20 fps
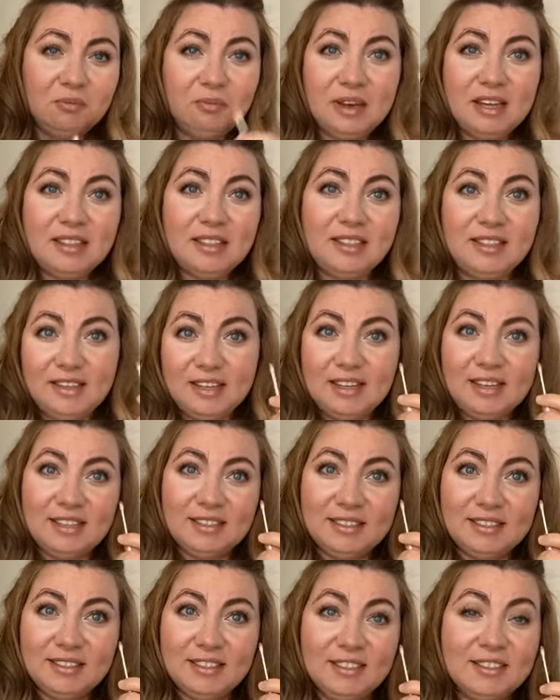but
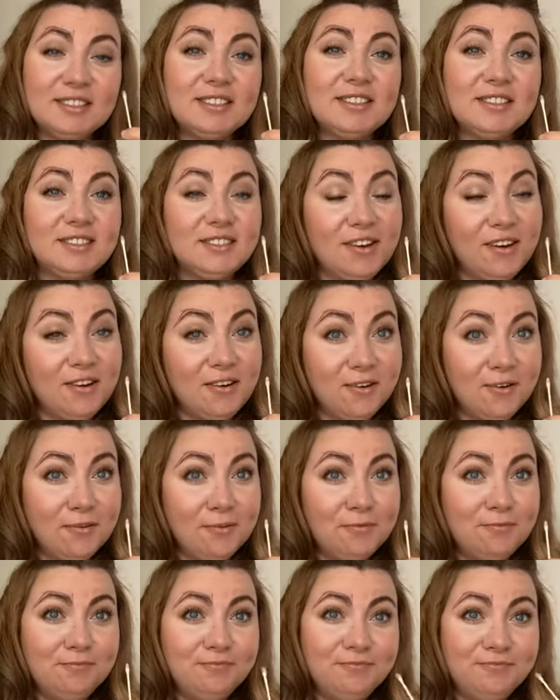this looks
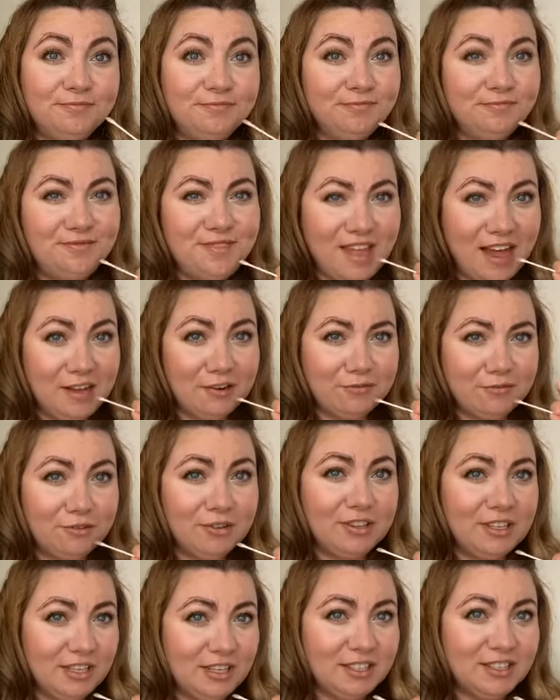so
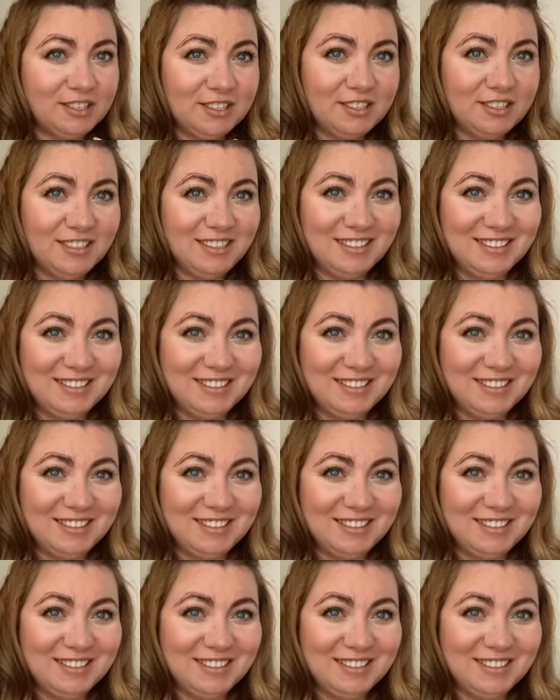naturalish.